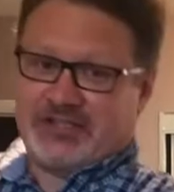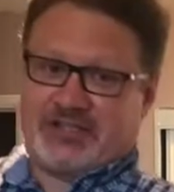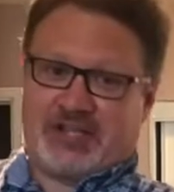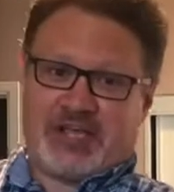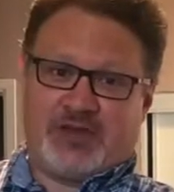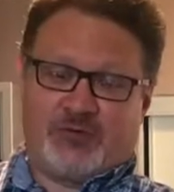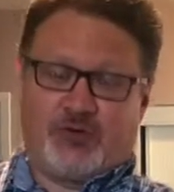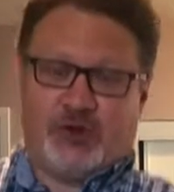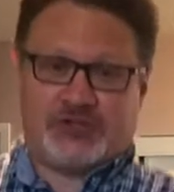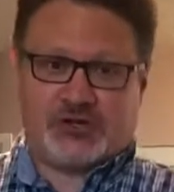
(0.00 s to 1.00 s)
Today we're
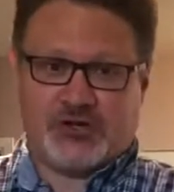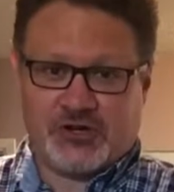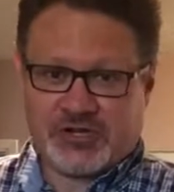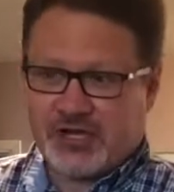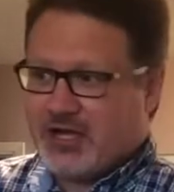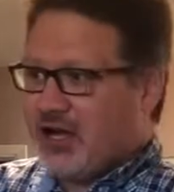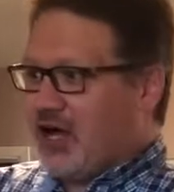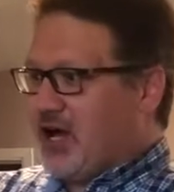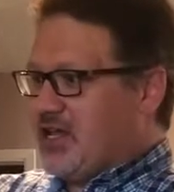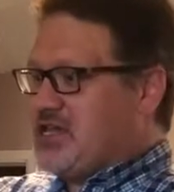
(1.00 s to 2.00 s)
going to cook
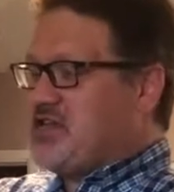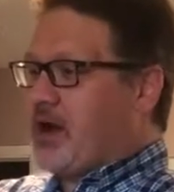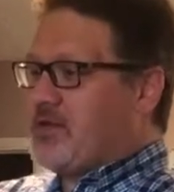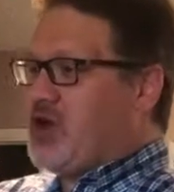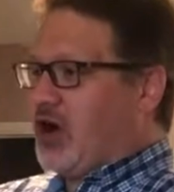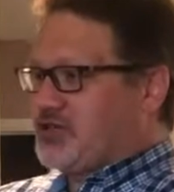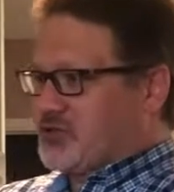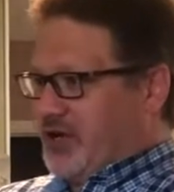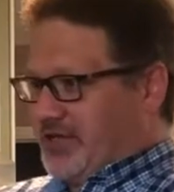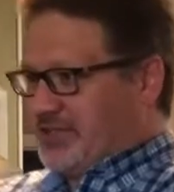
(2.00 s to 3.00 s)
yummy hot
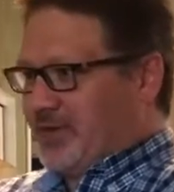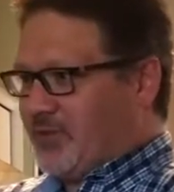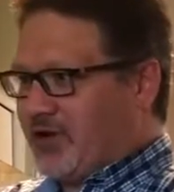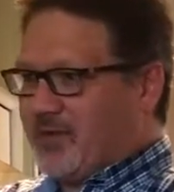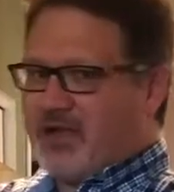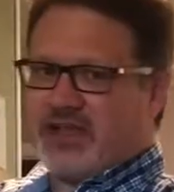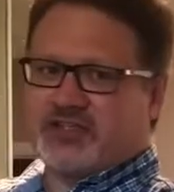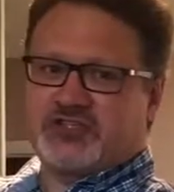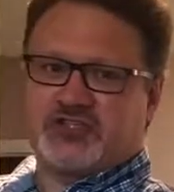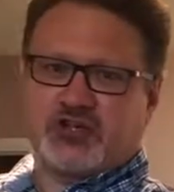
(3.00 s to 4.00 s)
drinks, and we're going to
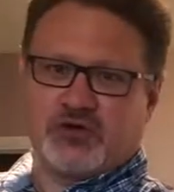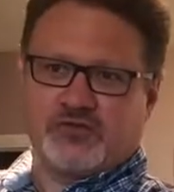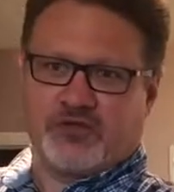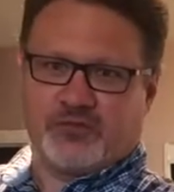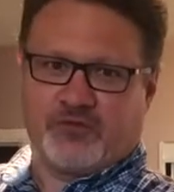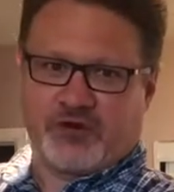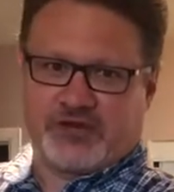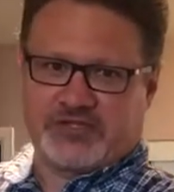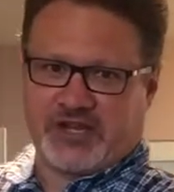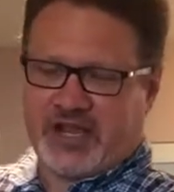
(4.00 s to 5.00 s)
make two of them for
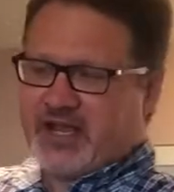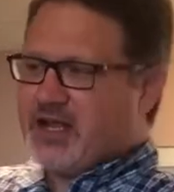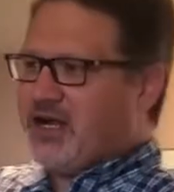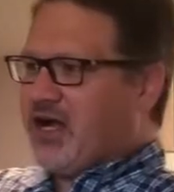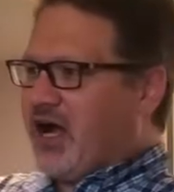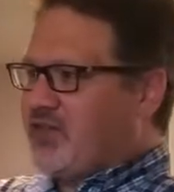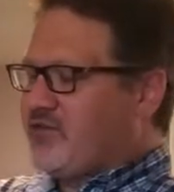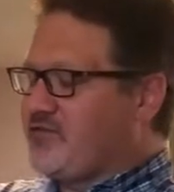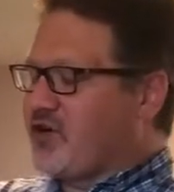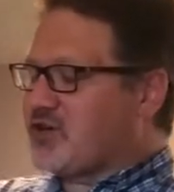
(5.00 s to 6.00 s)
you today. The
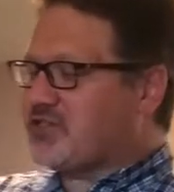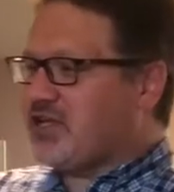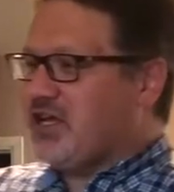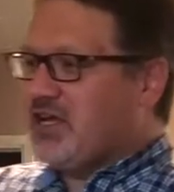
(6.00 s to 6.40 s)
first